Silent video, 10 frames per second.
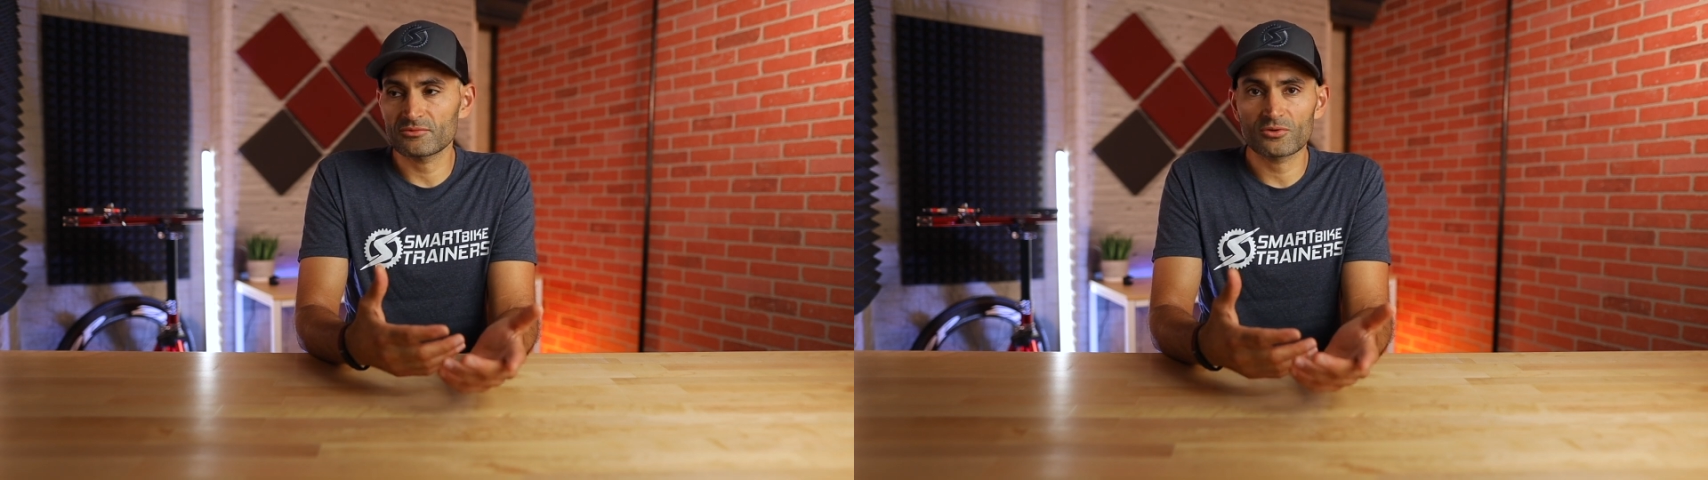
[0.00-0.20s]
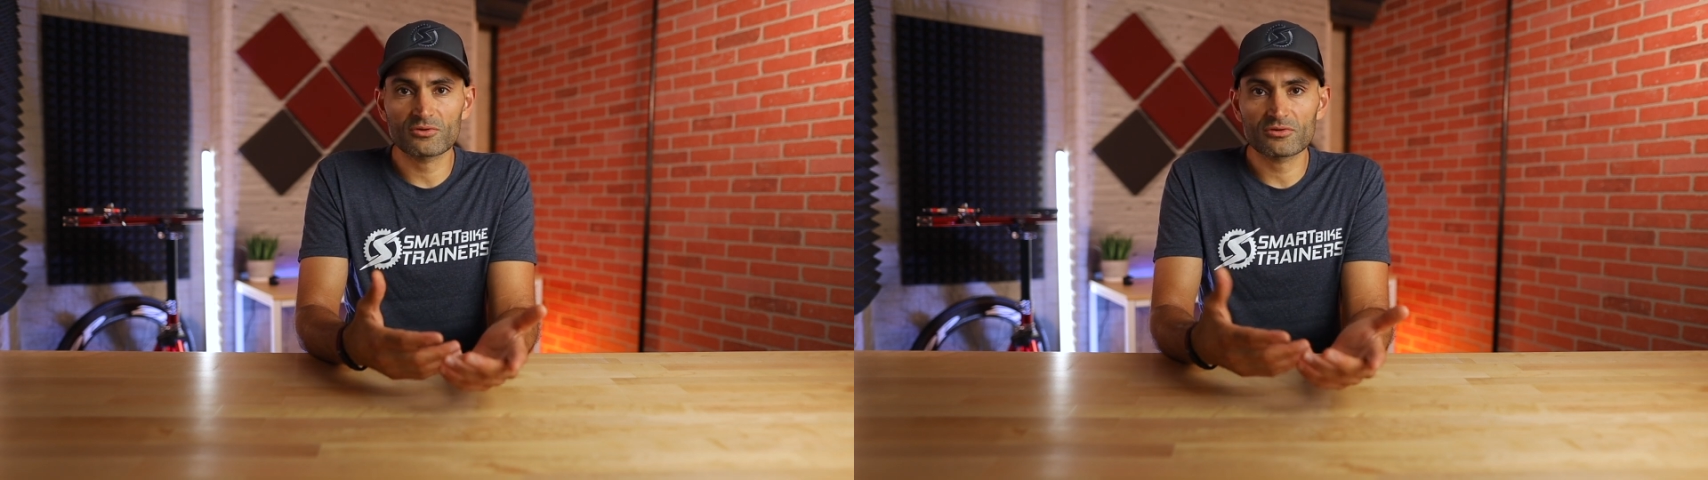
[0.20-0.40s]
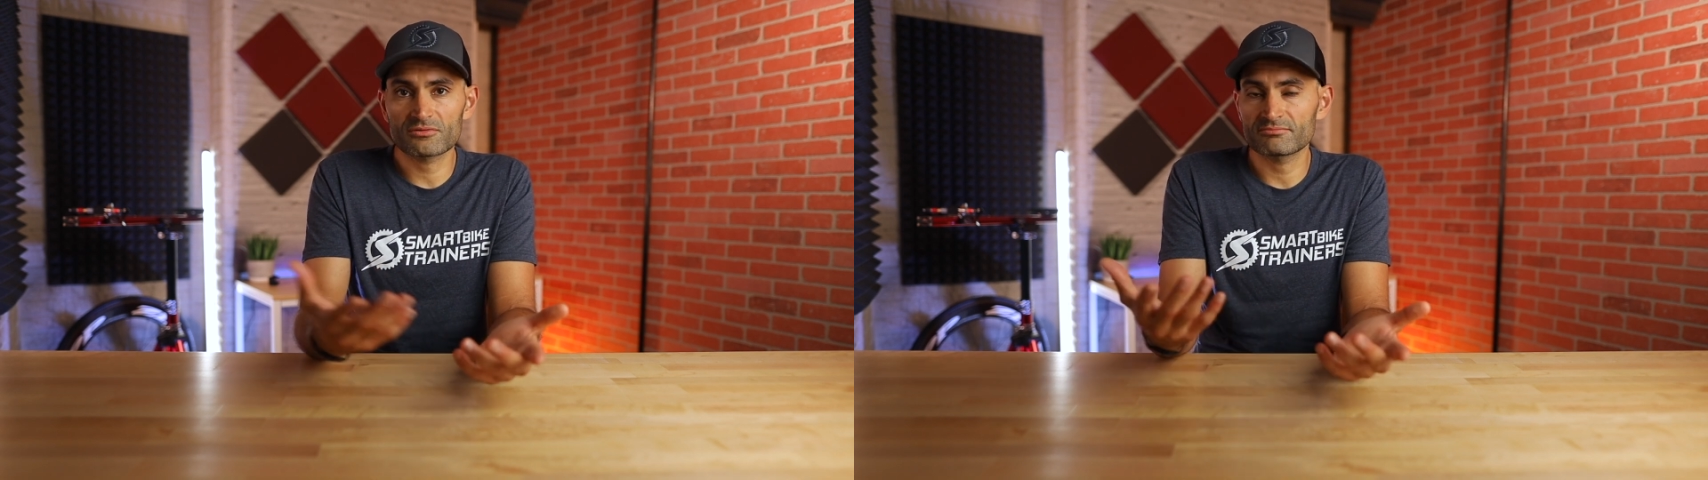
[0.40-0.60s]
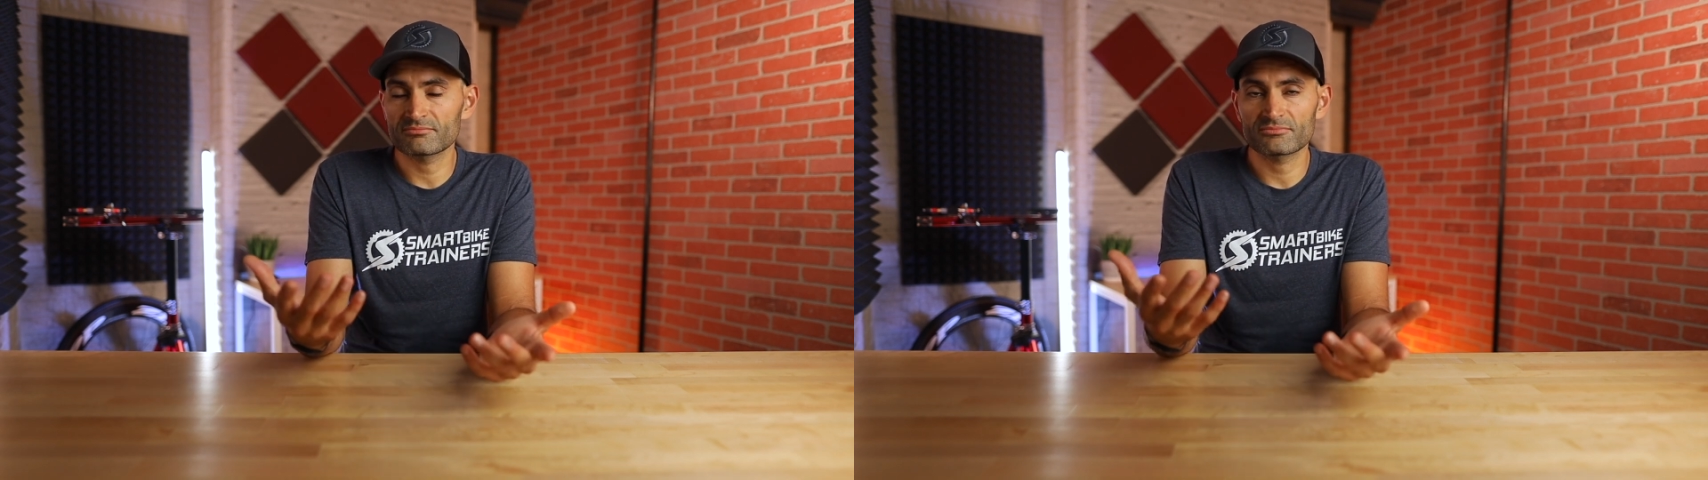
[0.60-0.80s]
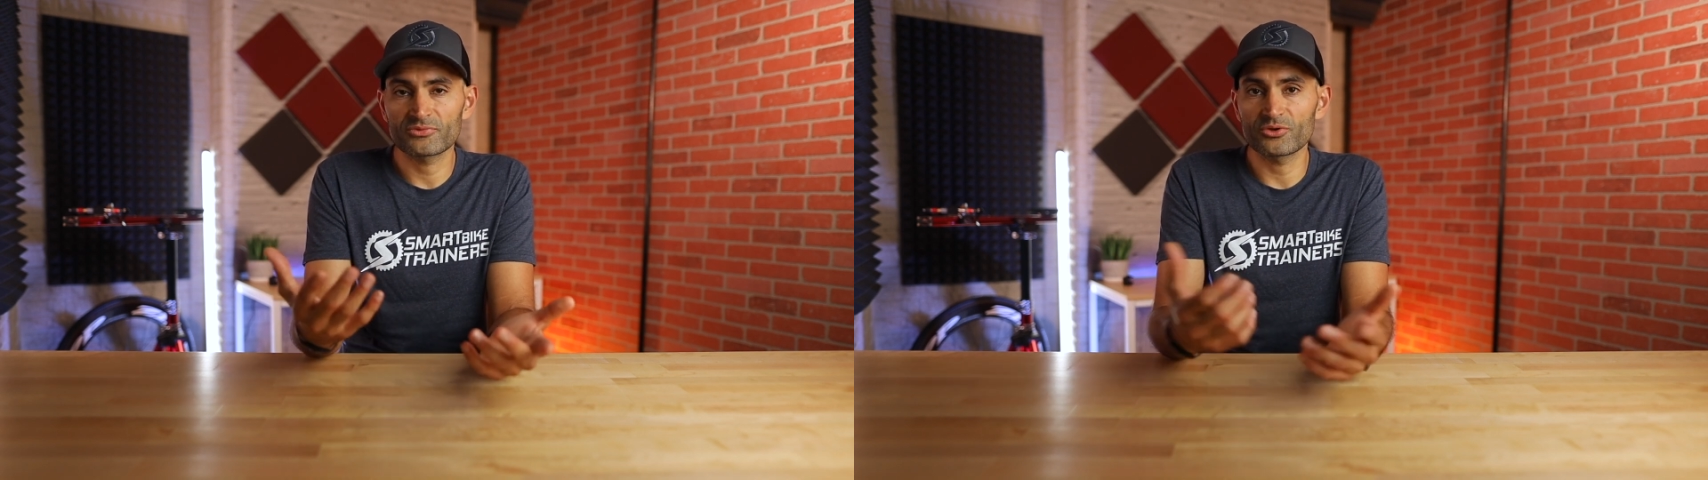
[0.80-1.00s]
or
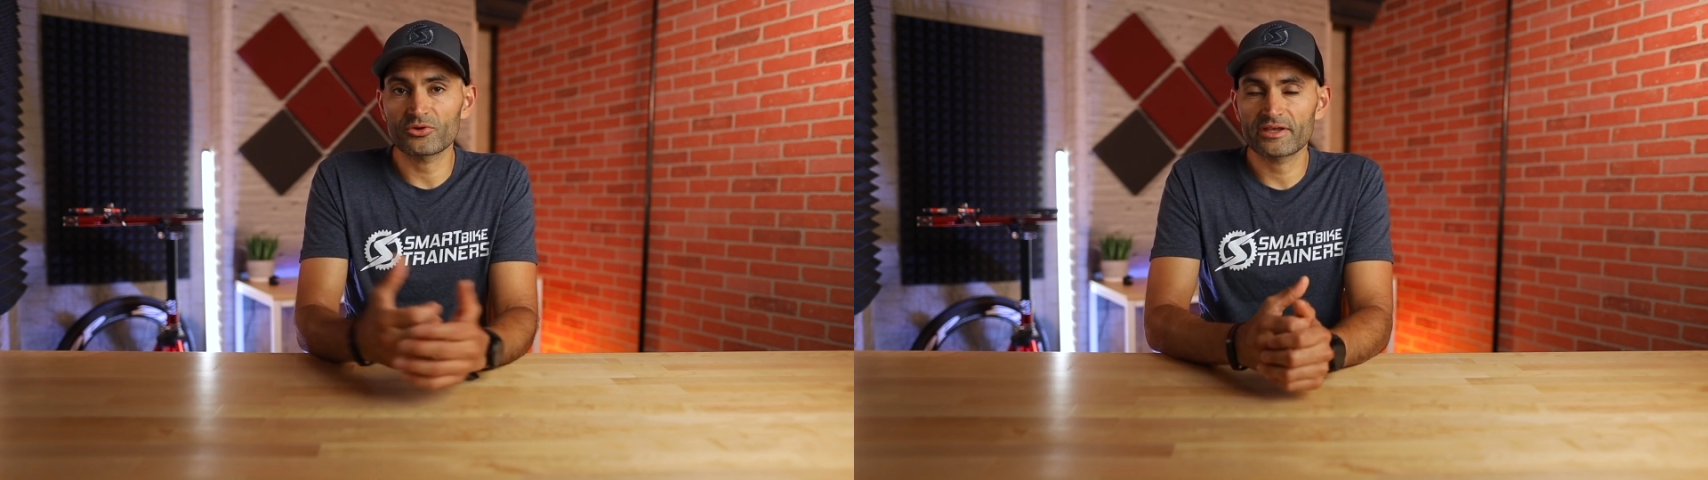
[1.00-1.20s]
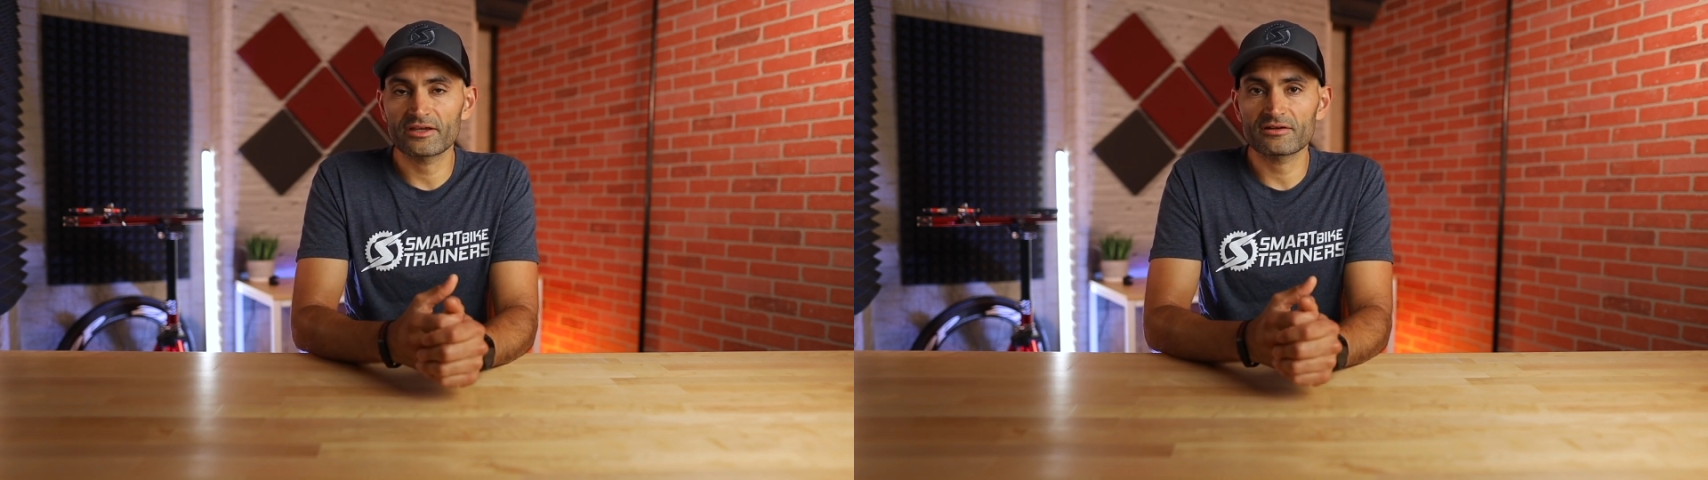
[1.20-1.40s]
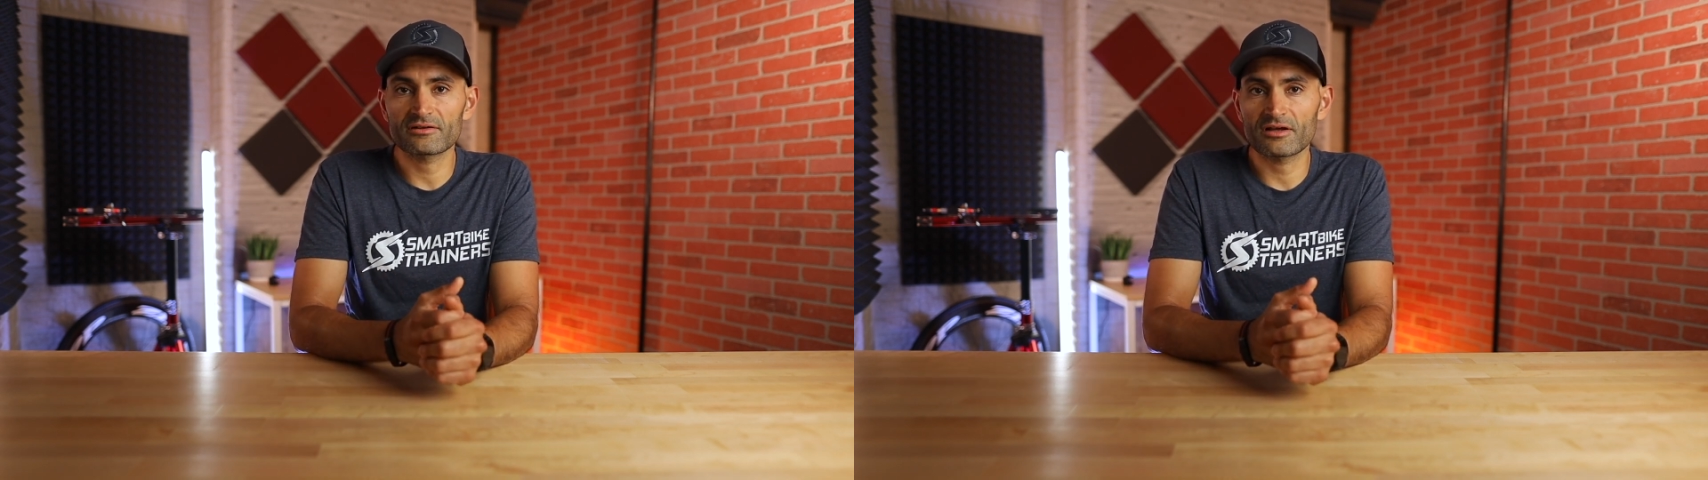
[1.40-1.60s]
you don't care